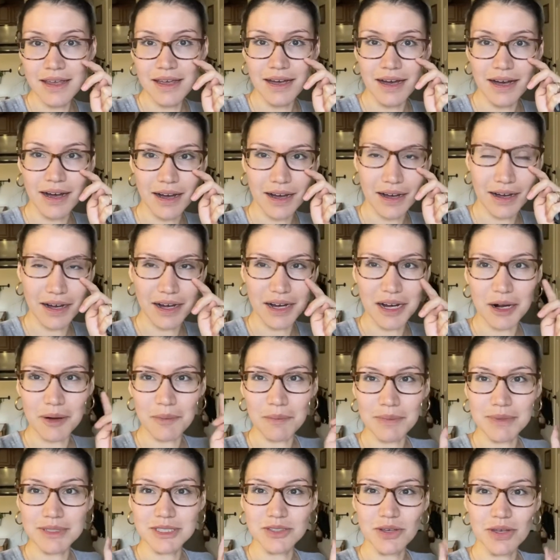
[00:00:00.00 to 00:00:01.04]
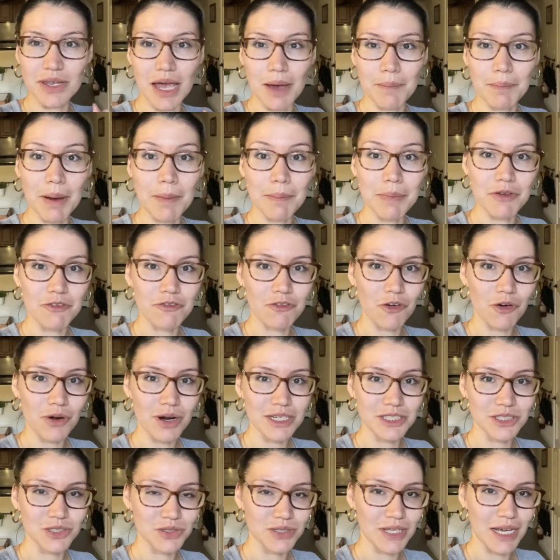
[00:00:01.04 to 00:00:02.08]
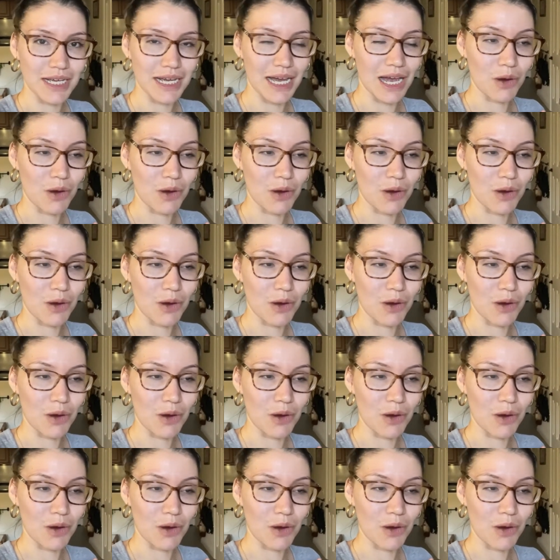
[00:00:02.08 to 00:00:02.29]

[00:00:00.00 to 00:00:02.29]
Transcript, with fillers: Um, so yeah, but before I do that,